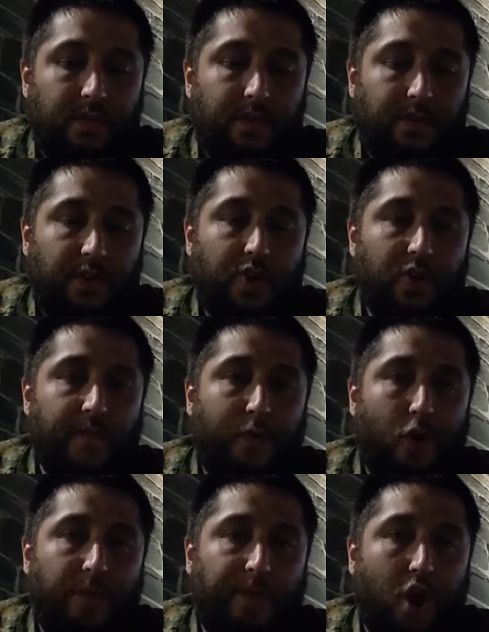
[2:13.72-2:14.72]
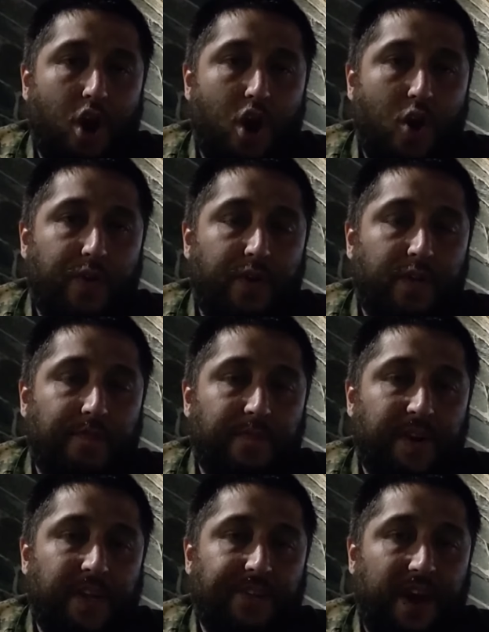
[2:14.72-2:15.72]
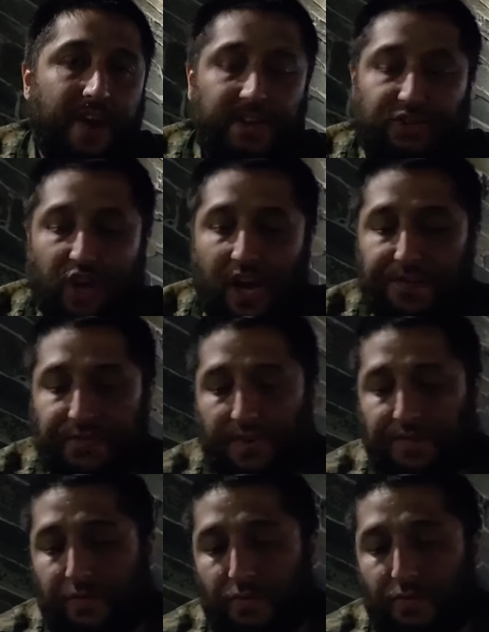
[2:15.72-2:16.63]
the Uniform Code of Military Justice,